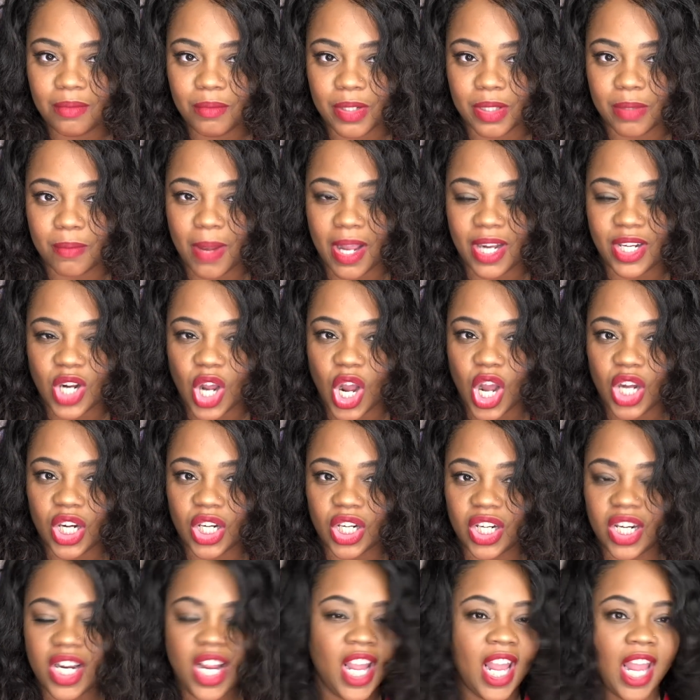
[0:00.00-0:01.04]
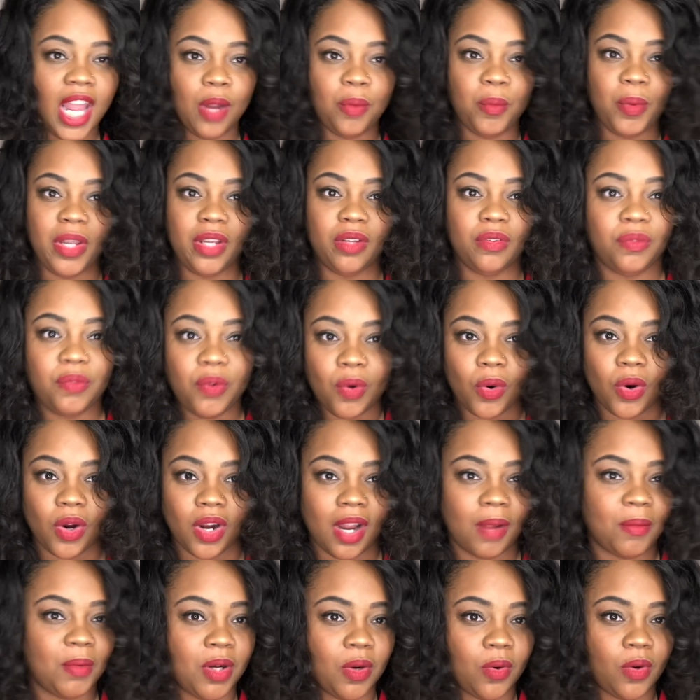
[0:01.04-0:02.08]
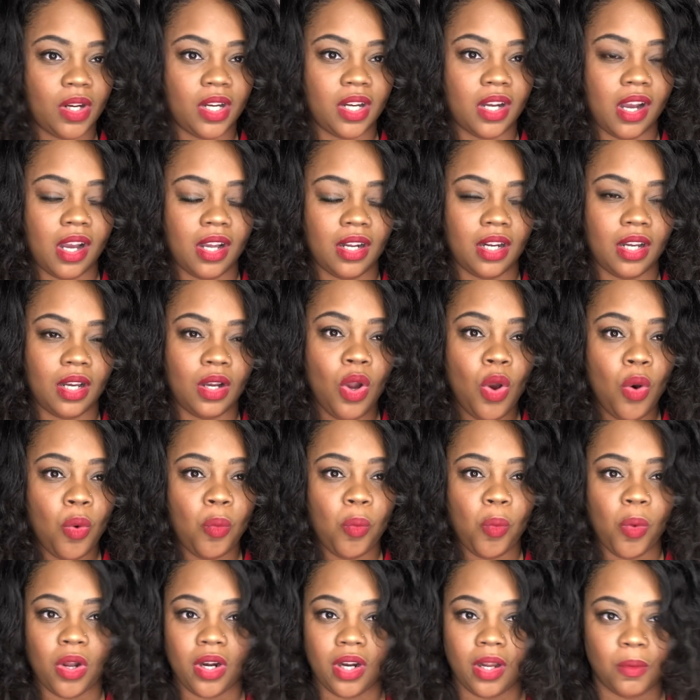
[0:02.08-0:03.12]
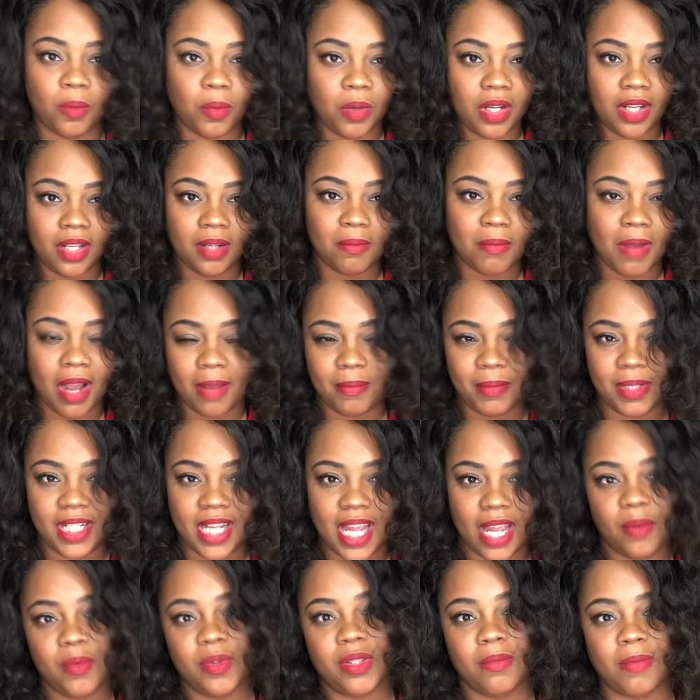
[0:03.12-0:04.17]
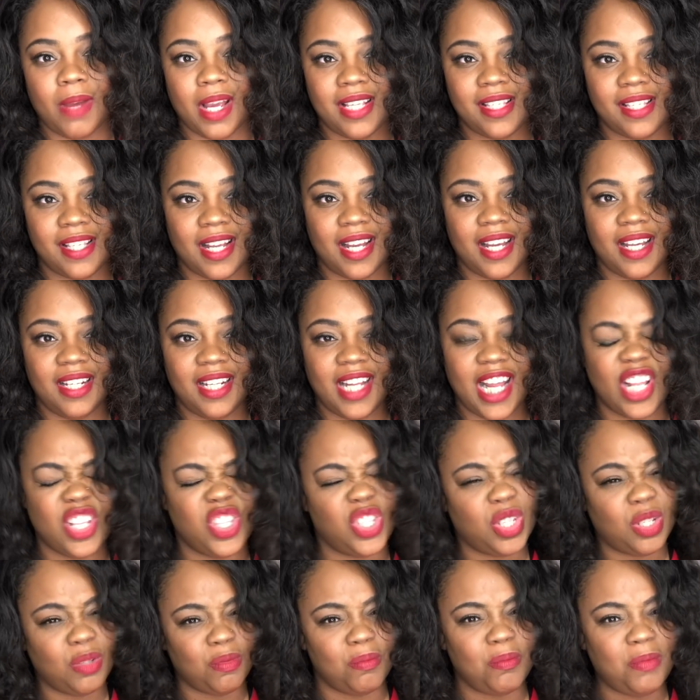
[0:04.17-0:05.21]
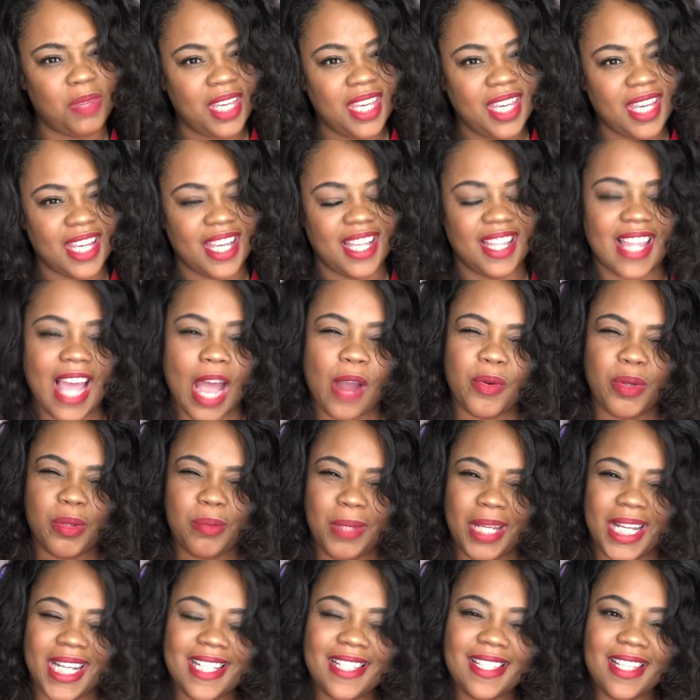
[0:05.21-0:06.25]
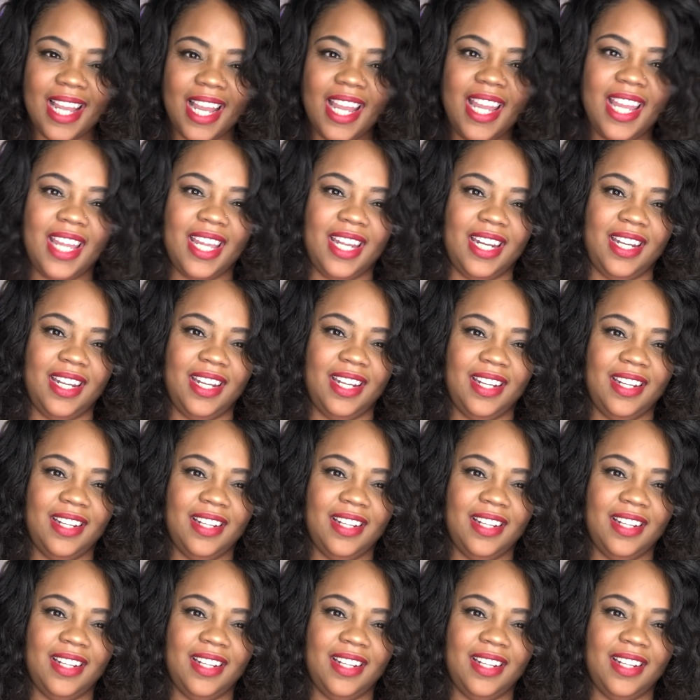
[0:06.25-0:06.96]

with my daughter. And week 4, I'm going on a one-on-one mommy date with my son. And to me, that would be a 10.